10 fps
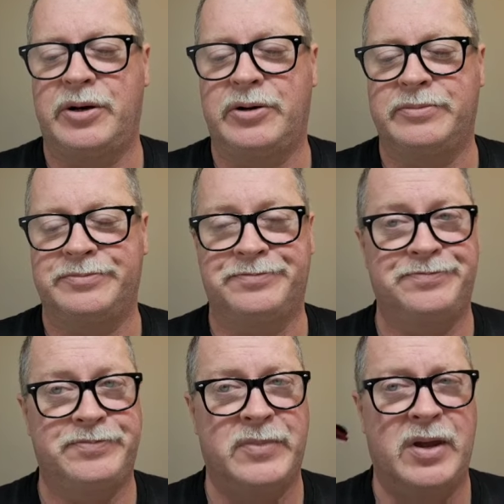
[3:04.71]
Um,
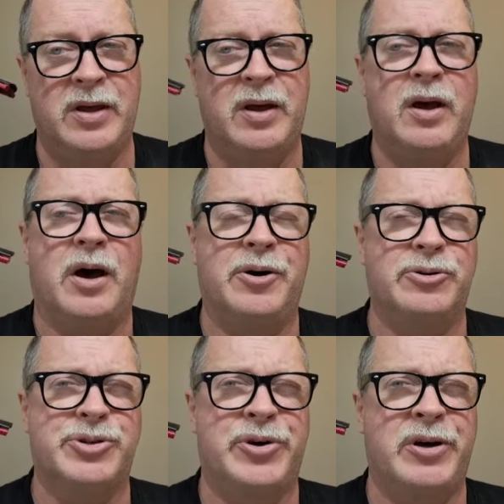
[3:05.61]
I also